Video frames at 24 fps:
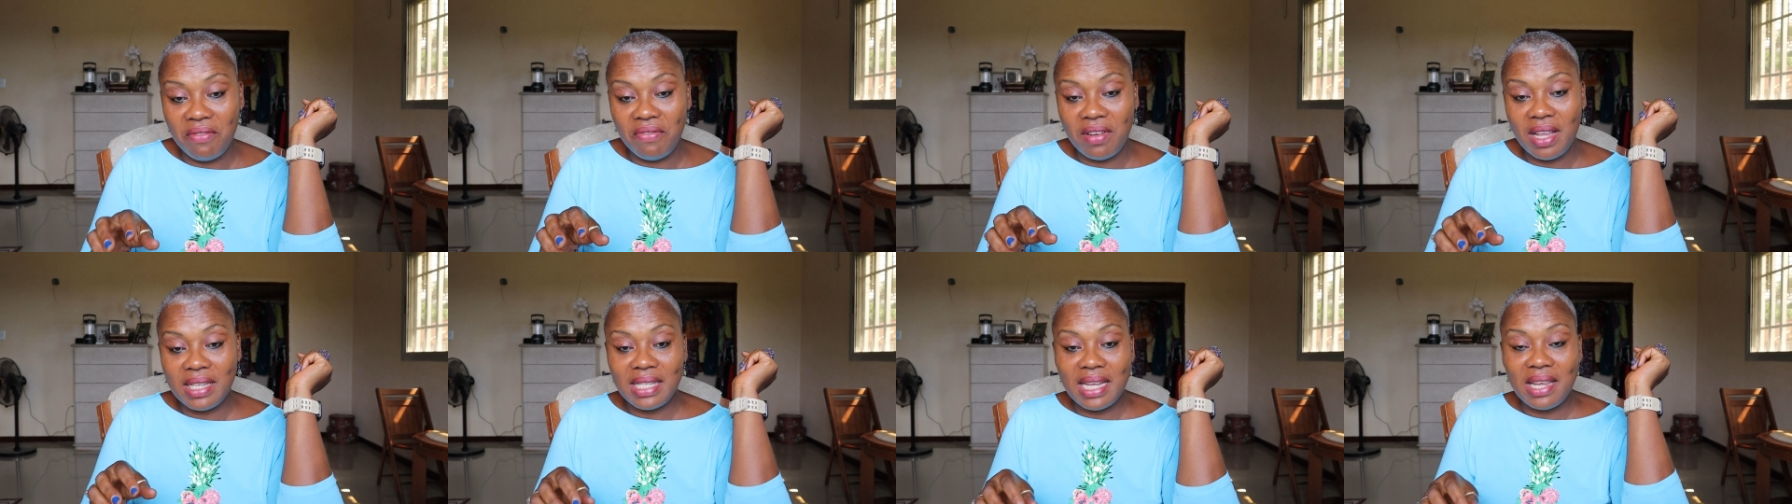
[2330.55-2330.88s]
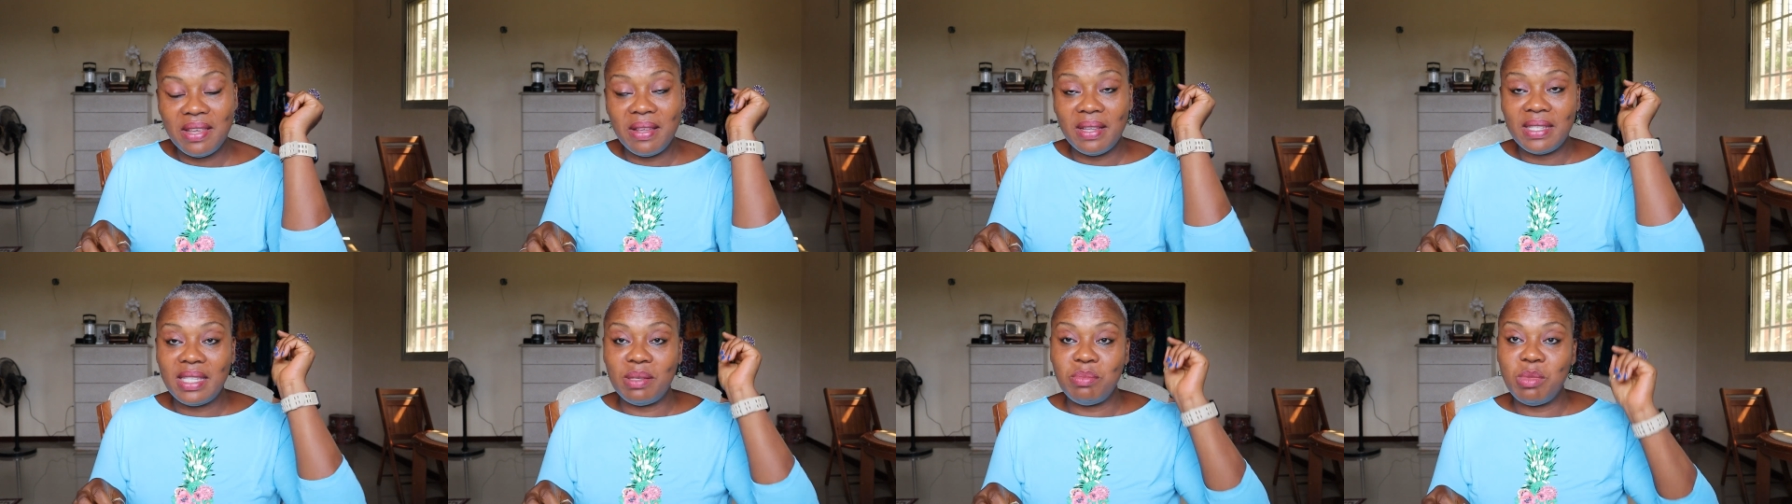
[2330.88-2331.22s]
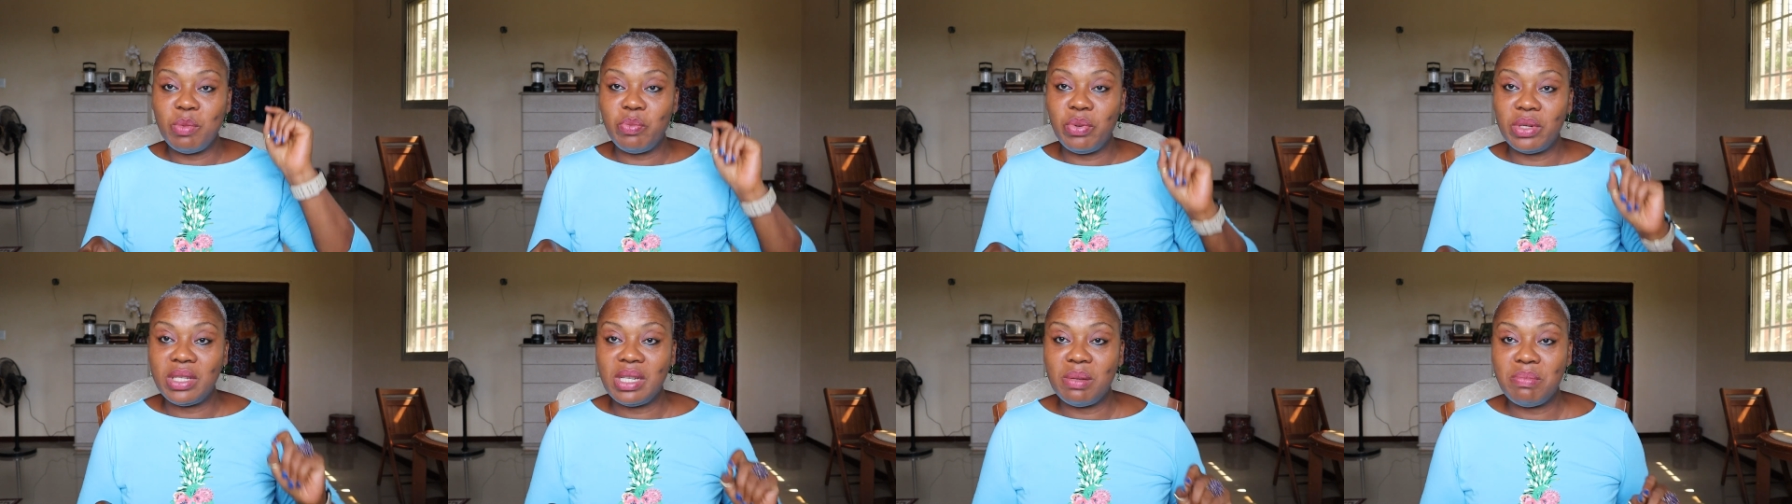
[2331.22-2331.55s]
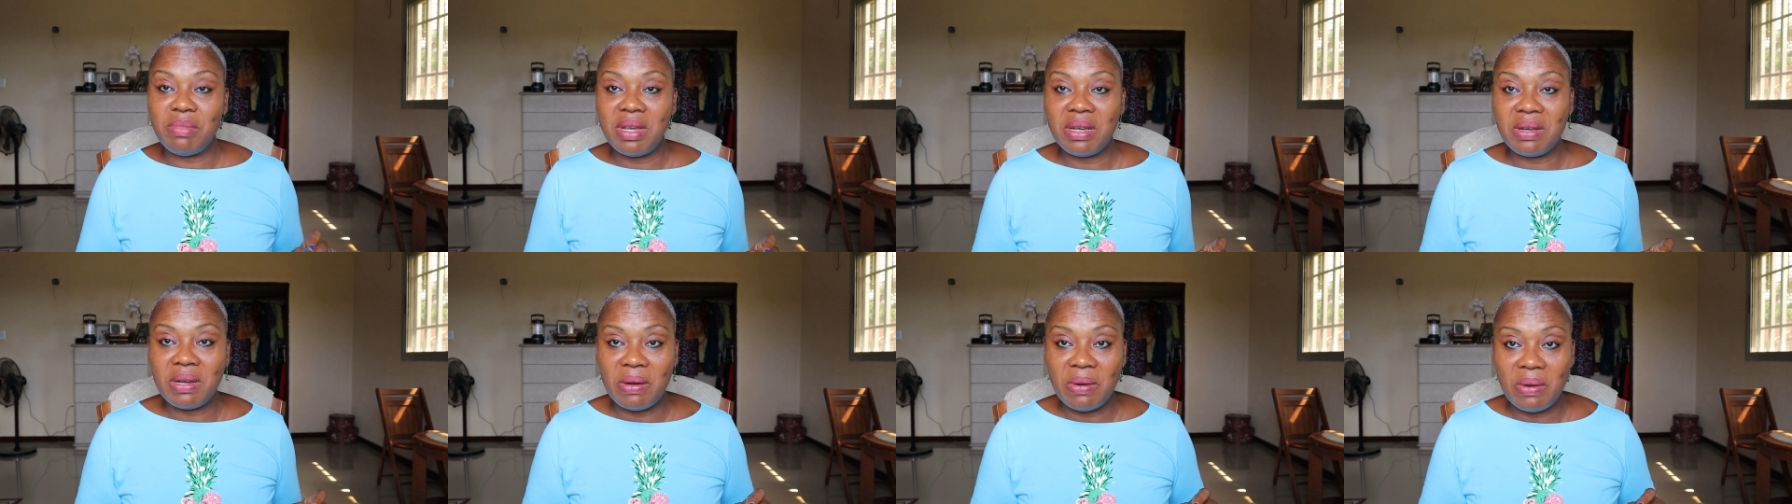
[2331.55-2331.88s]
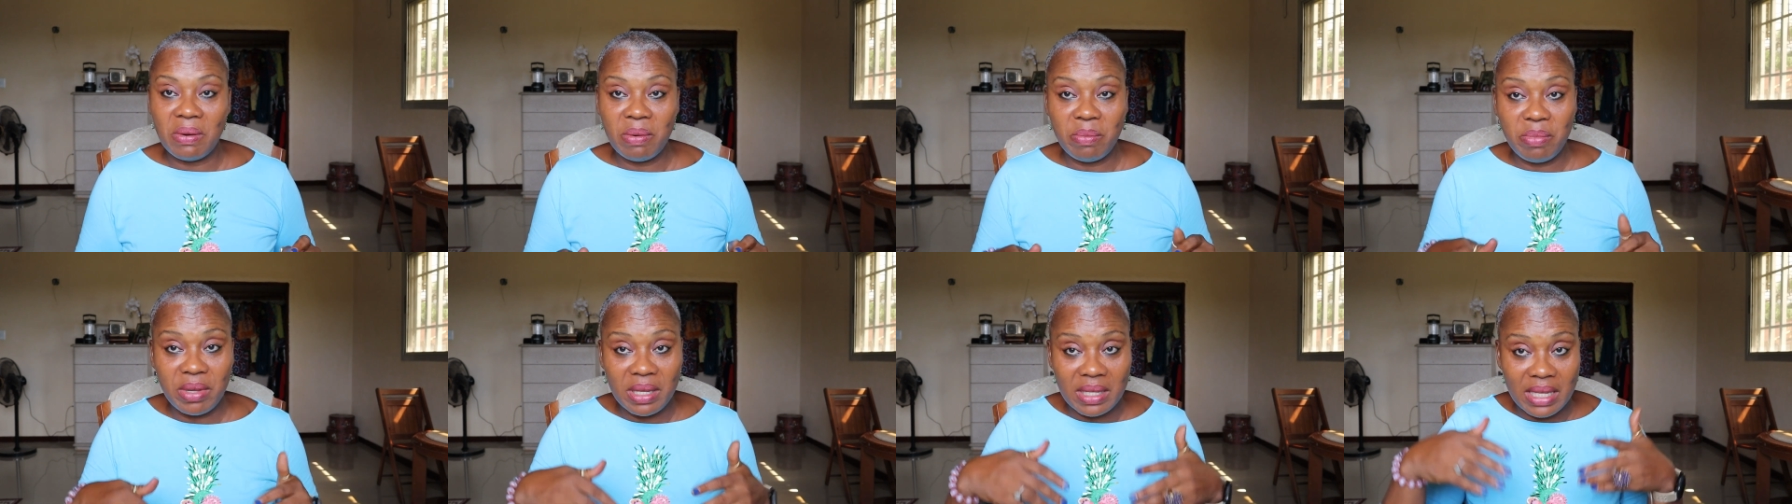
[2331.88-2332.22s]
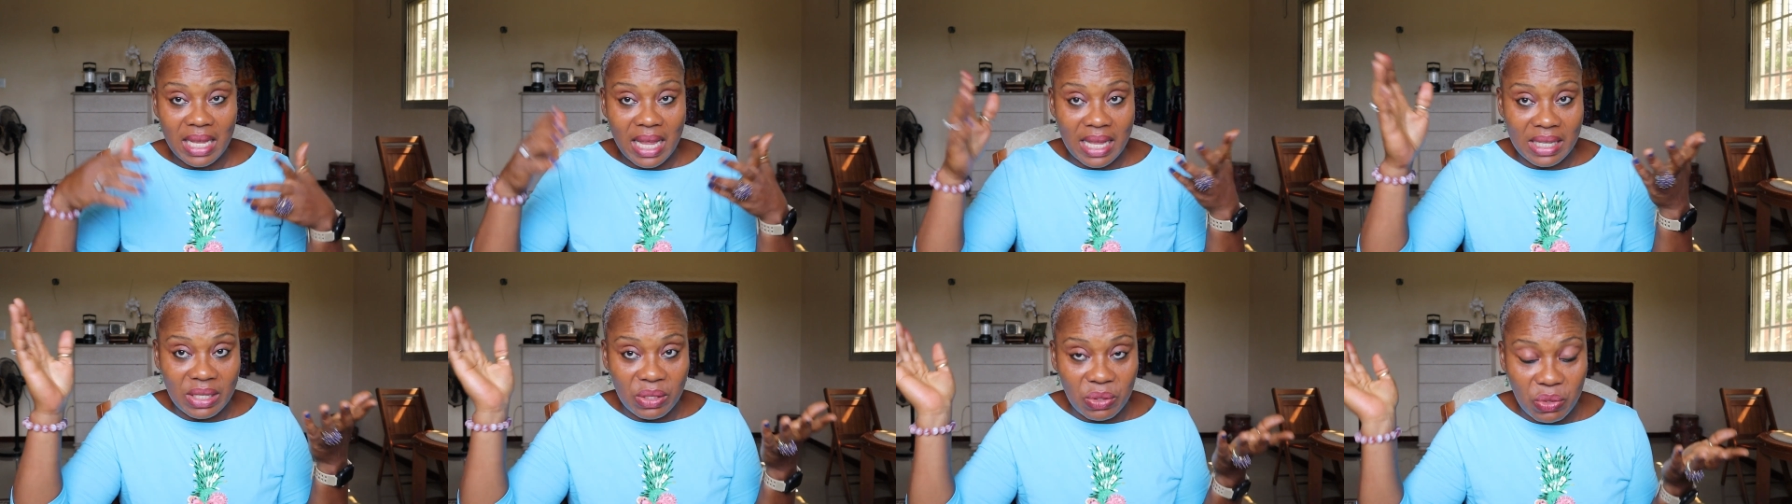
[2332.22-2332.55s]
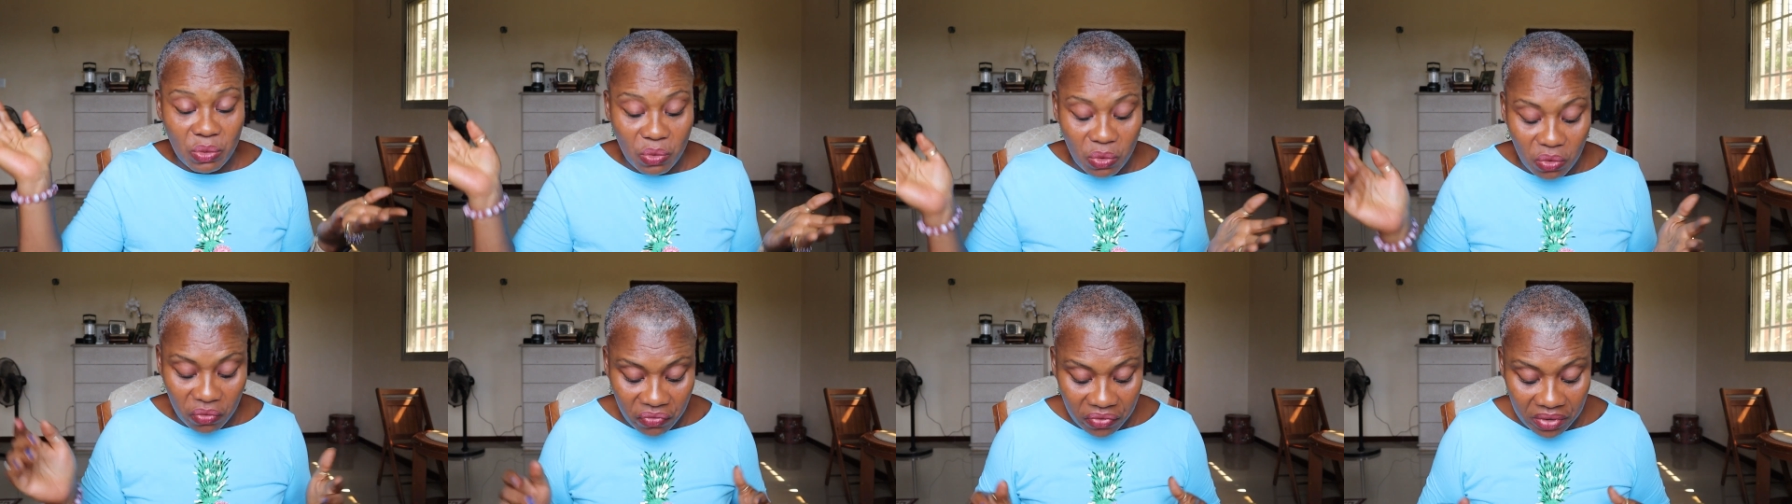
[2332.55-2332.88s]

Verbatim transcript: first time you see me putting makeup on besides the old